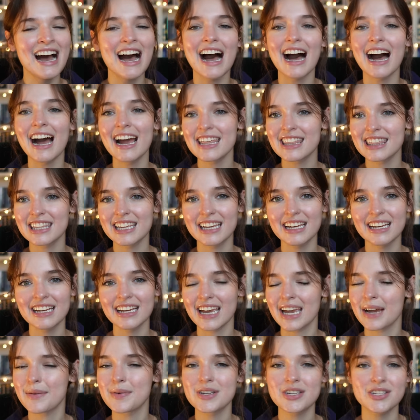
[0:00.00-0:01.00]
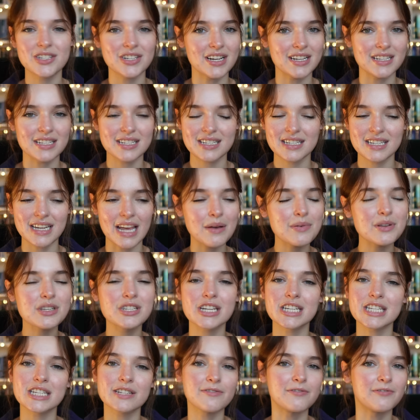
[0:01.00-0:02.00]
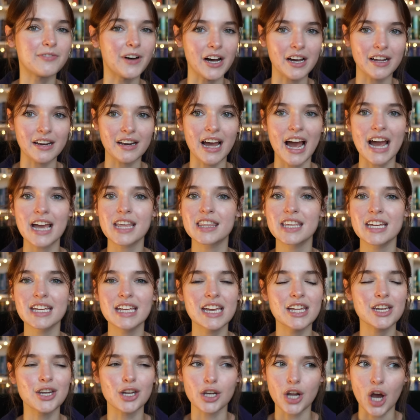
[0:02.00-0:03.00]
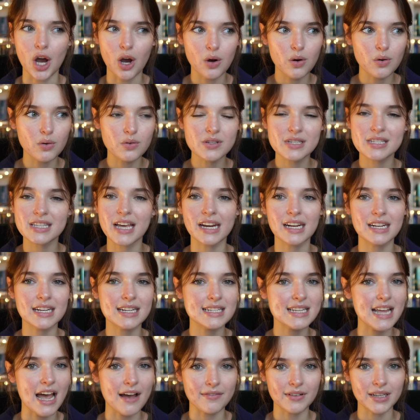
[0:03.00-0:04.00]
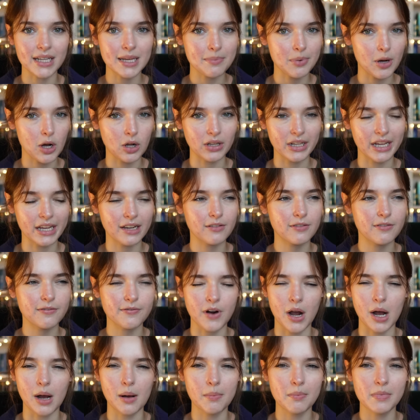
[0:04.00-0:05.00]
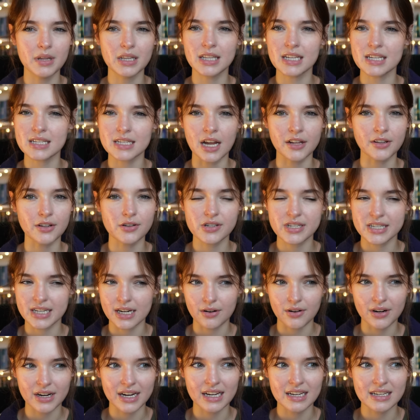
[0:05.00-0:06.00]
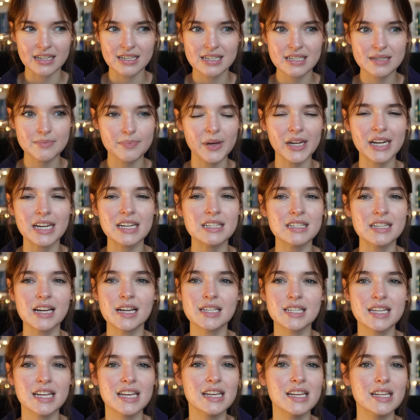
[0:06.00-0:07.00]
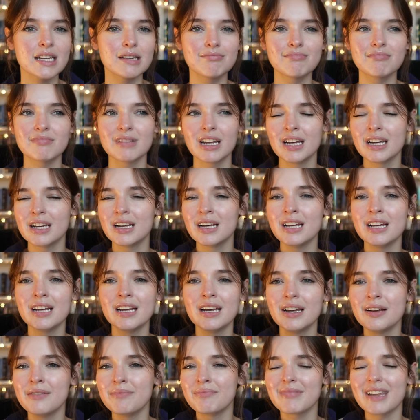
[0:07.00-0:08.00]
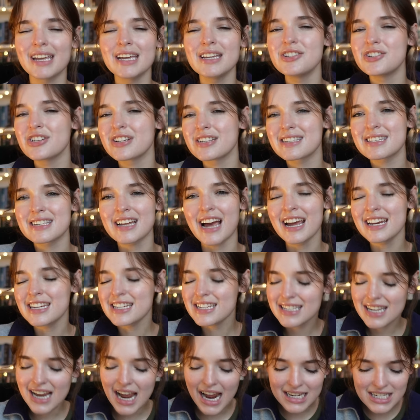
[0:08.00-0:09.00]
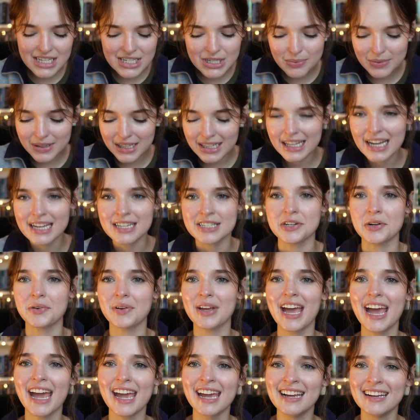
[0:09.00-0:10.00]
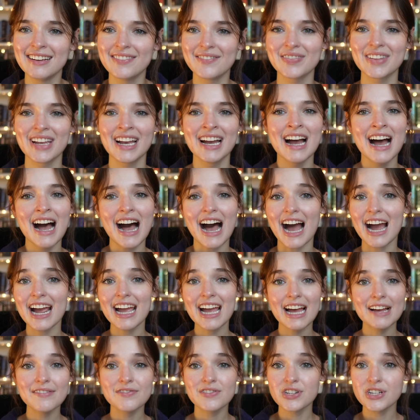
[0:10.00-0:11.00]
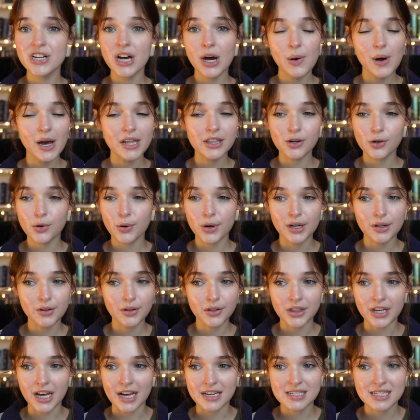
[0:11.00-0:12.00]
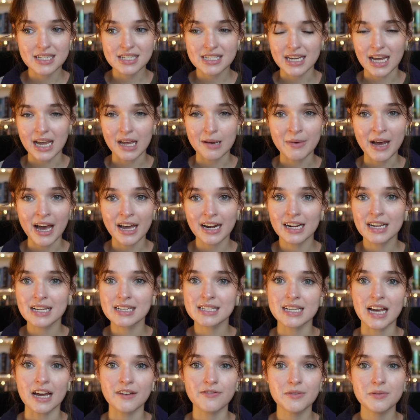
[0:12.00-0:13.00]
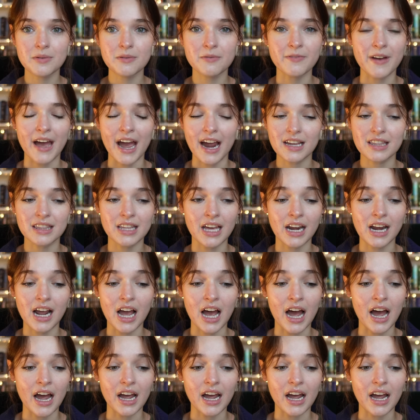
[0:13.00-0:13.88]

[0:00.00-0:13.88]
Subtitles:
I think it was just fun. I think it knows that it is heavily pulling from these other series, but it does it in just, I just really liked it, okay? I have no other critical thoughts to say about it aside from the fact that